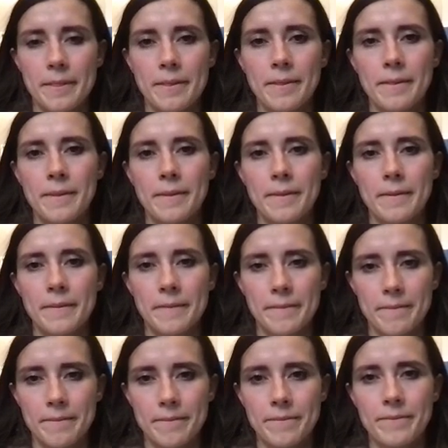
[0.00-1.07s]

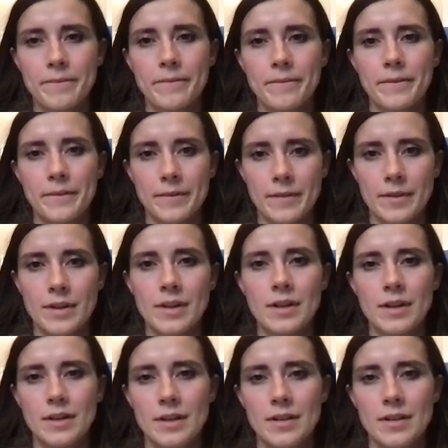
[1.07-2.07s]
[no speech]